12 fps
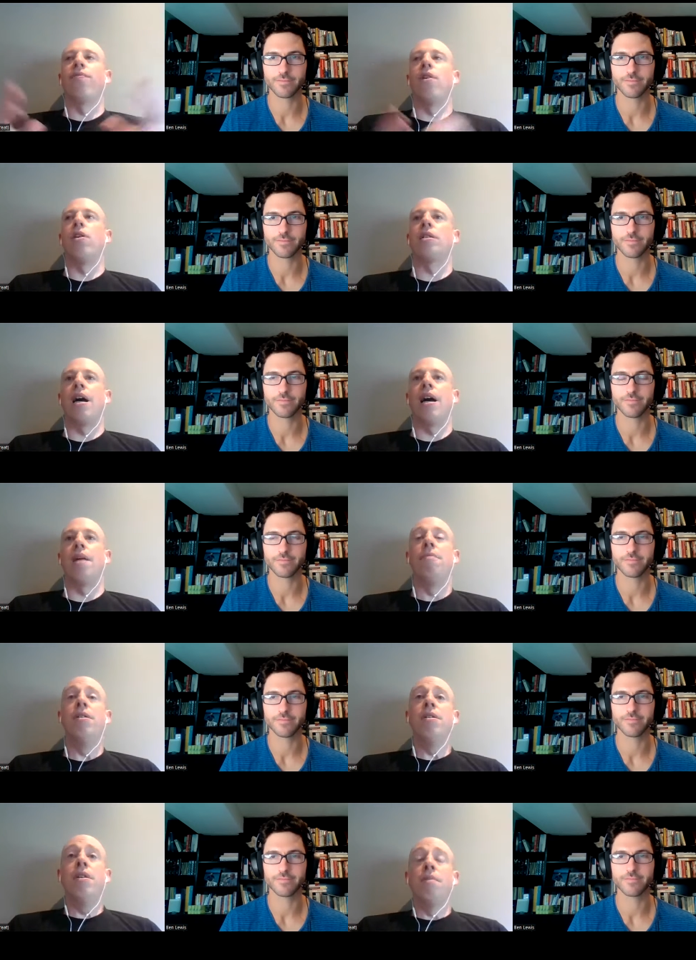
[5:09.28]
Speaker 1: of all time,
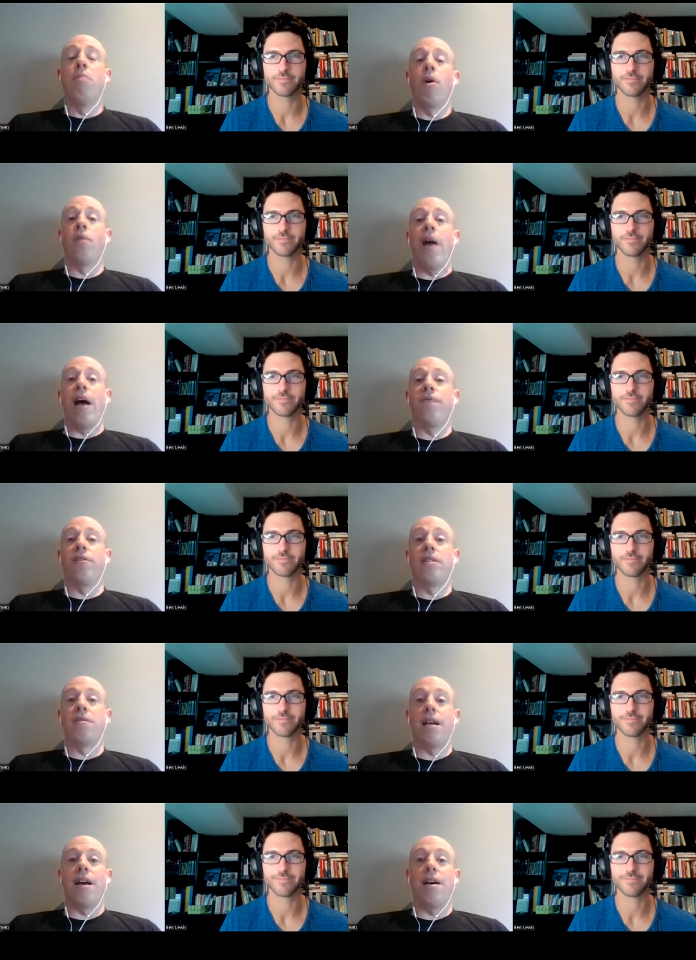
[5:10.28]
boy, Rafa's,
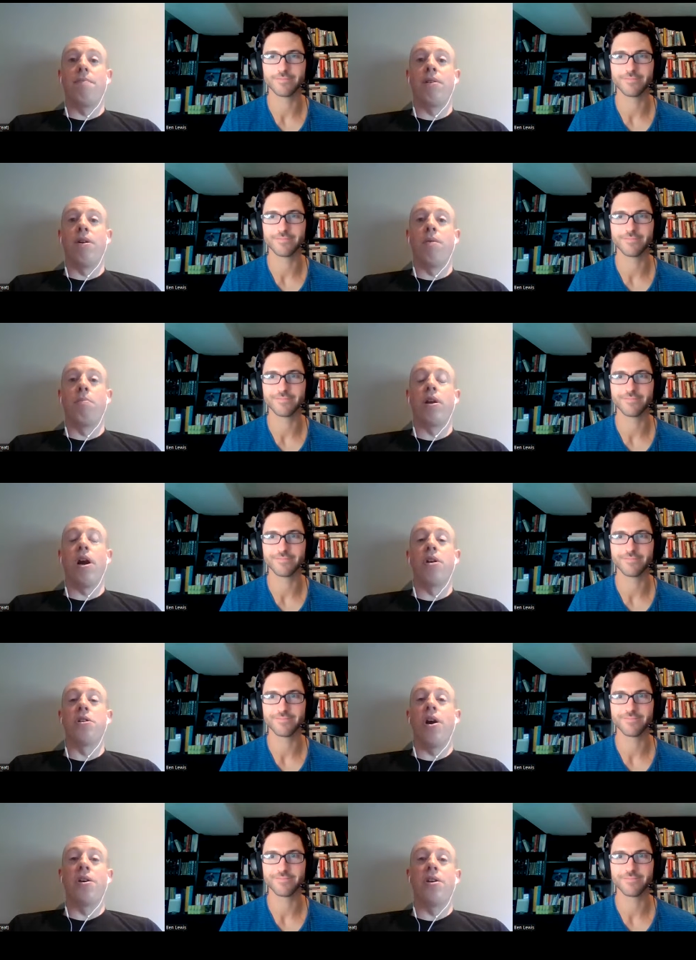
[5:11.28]
uh, you know, pretty hard
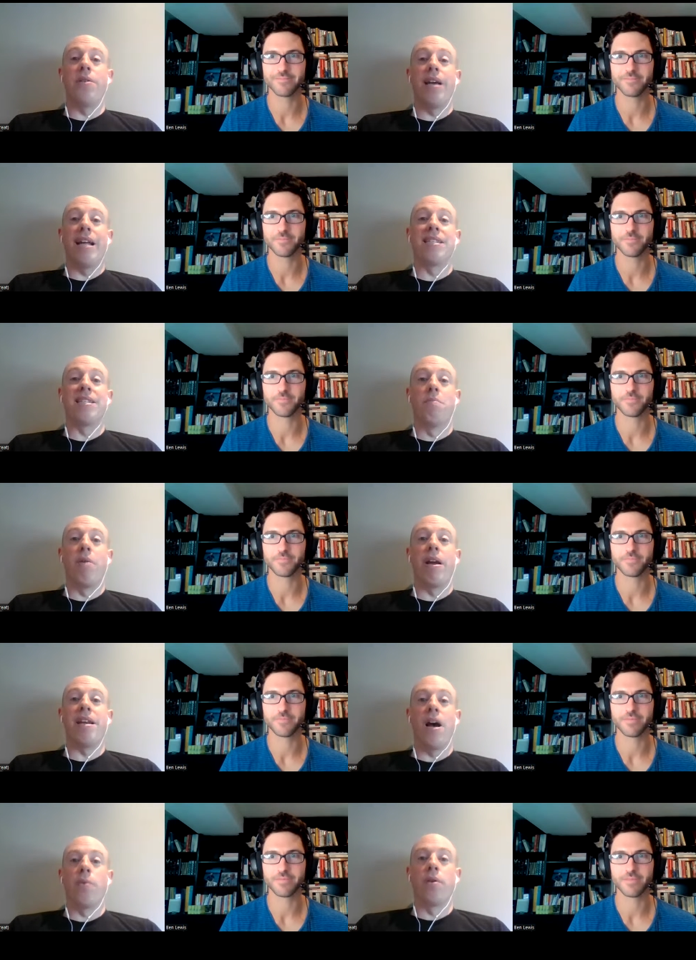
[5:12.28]
to argue against him right
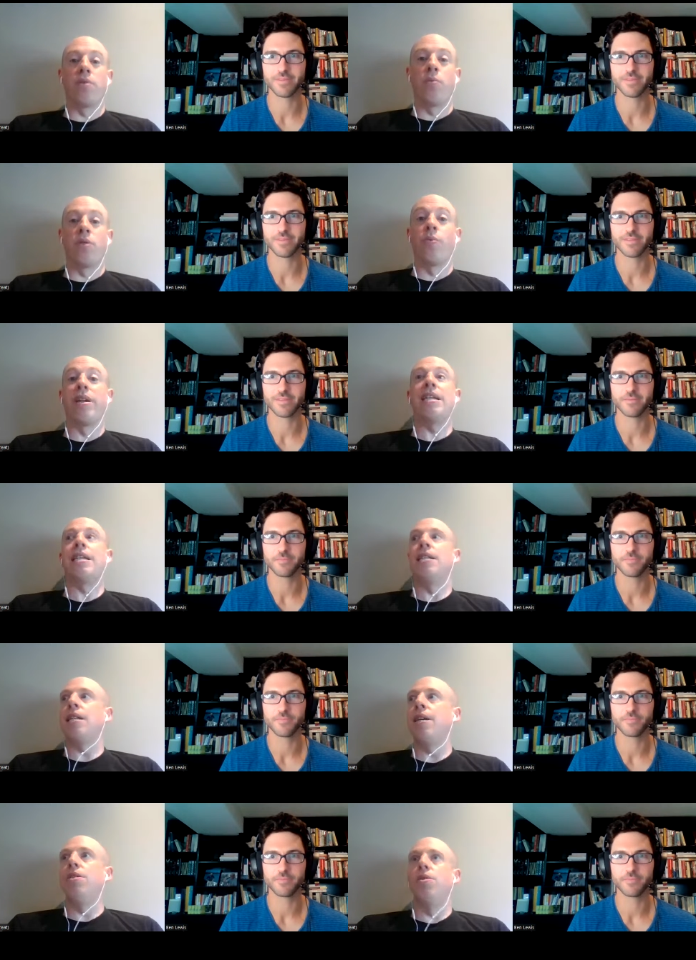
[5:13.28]
now with with what he
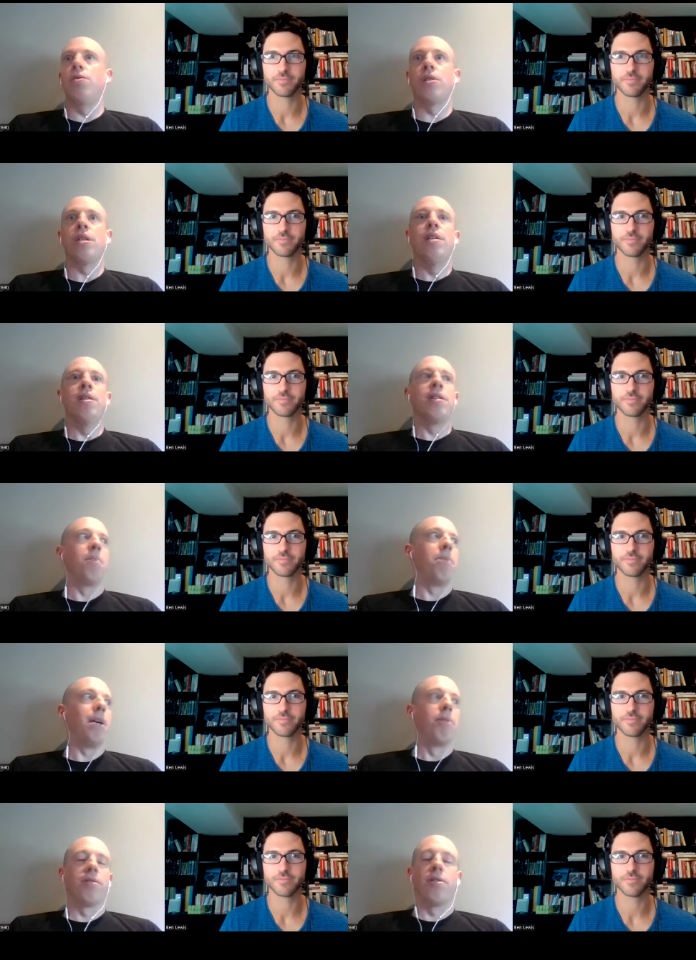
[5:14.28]
continues to
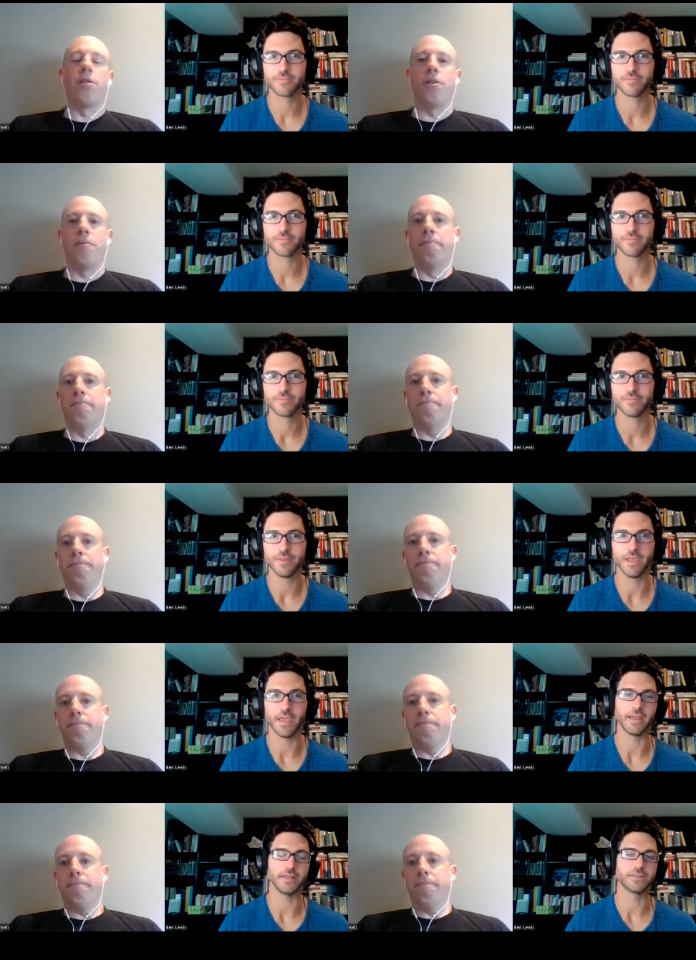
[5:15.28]
be
Speaker 2: able to do
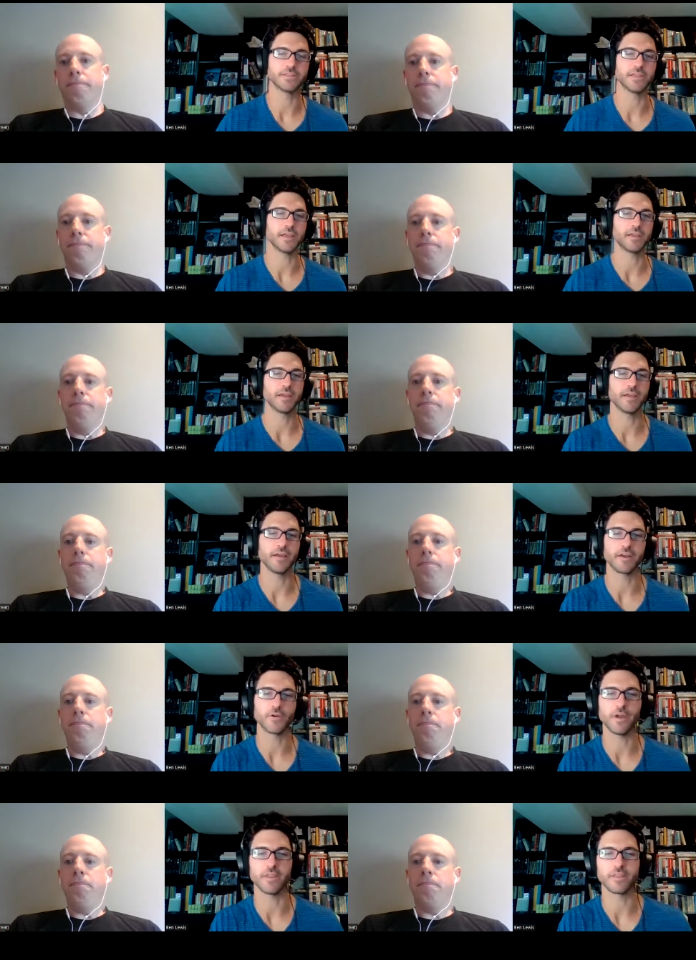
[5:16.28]
yeah, he's staking
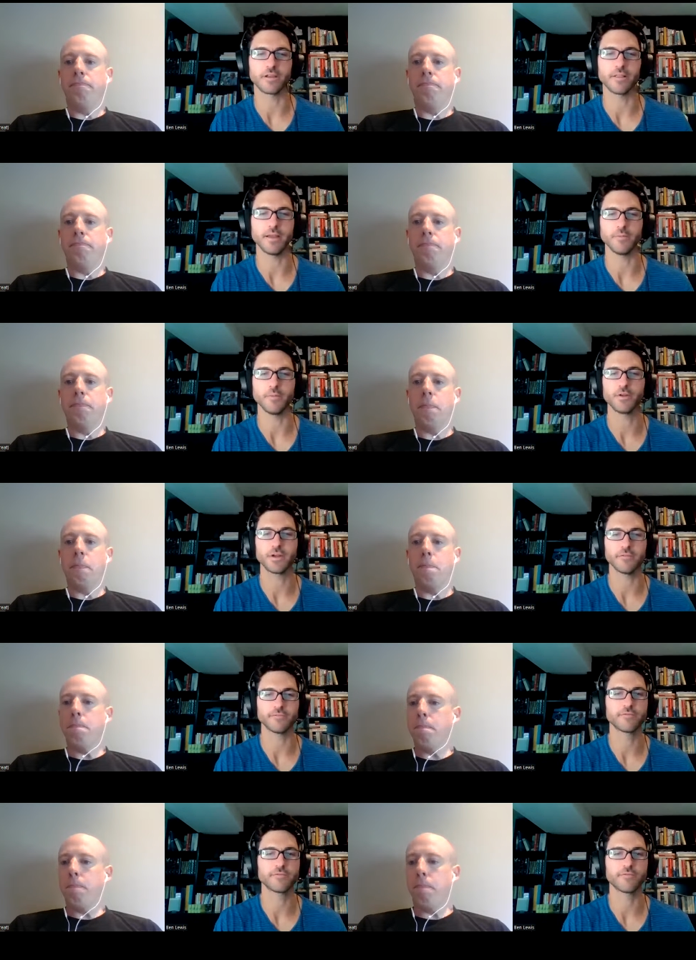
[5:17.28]
uh, quite the claim. You look
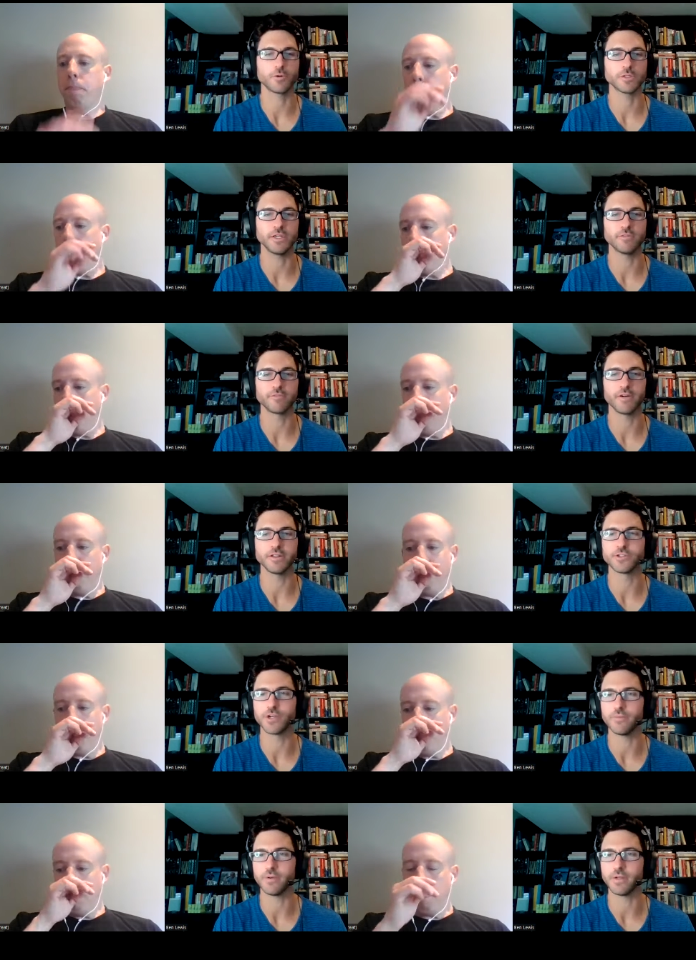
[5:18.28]
at 14
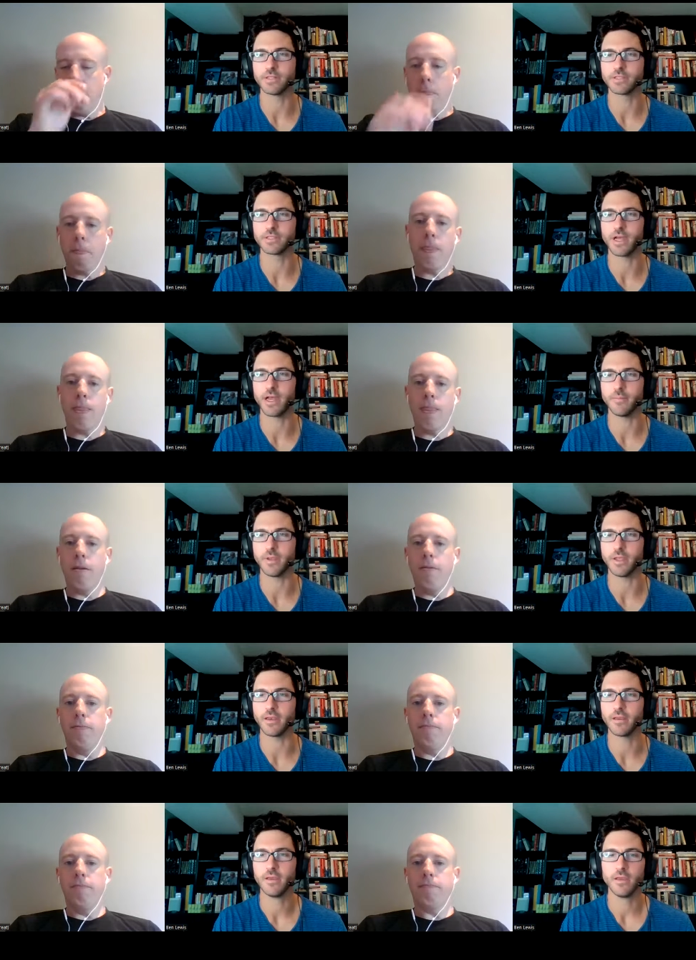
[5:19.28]
French Opens. I
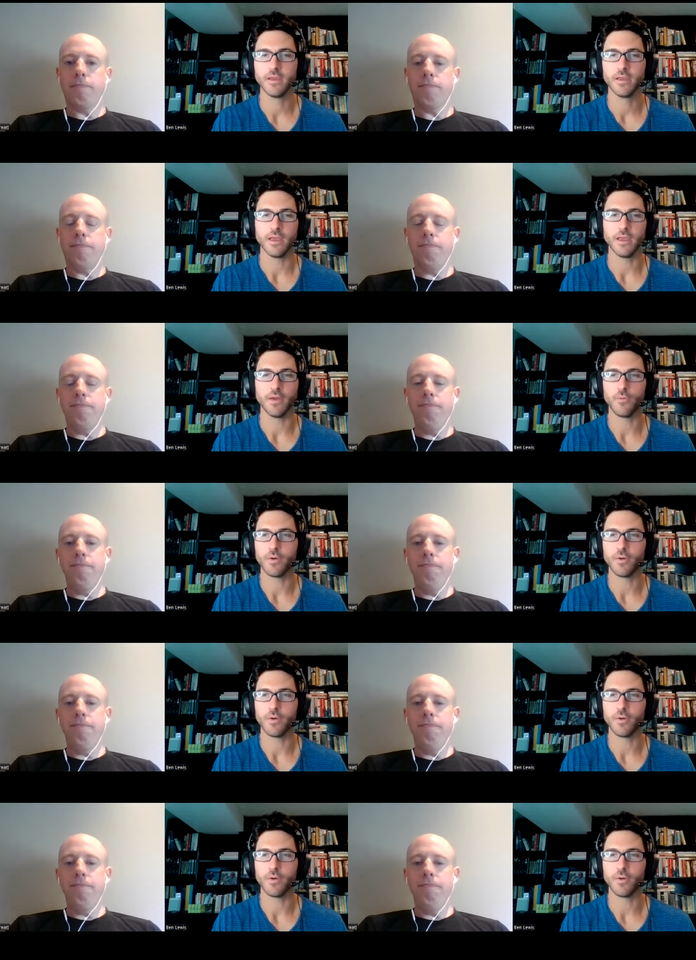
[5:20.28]
mean, it